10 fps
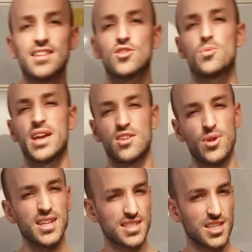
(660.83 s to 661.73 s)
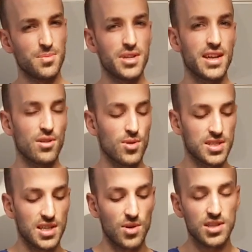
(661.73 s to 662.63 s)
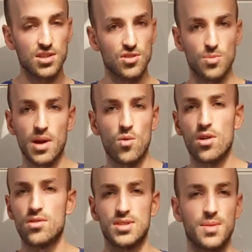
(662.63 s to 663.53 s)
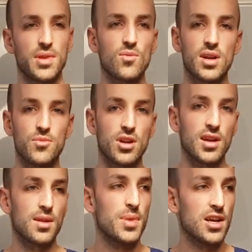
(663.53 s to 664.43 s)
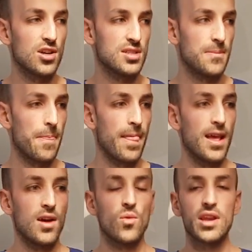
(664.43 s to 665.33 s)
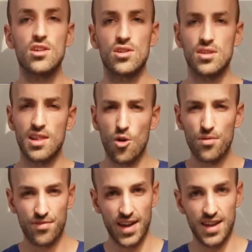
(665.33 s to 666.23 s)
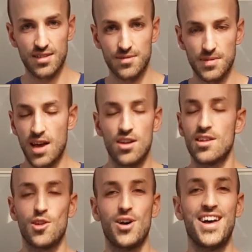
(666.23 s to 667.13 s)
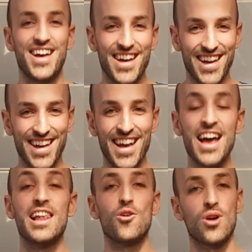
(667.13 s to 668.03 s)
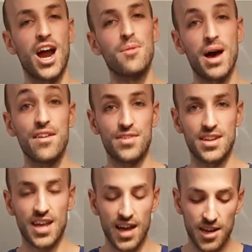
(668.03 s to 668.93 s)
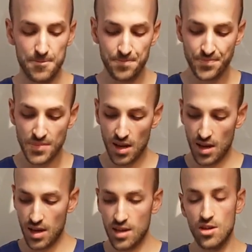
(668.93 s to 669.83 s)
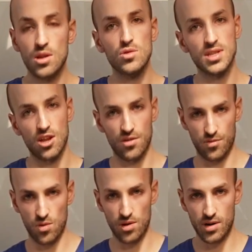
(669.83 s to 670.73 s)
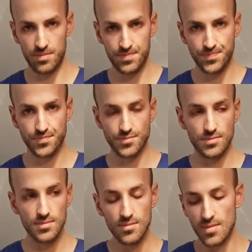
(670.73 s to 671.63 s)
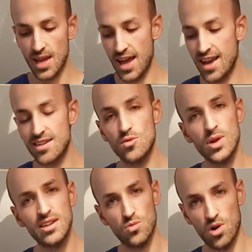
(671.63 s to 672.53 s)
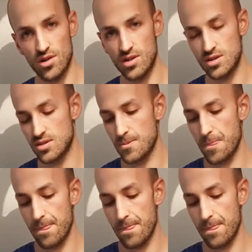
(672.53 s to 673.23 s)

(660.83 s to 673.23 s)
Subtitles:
that to my drinks a little bit every once in a while, so to my water or something when I'm drinking, because when you're in a low fat and a low carb, high fat diet, you lose a lot of water, and with the water,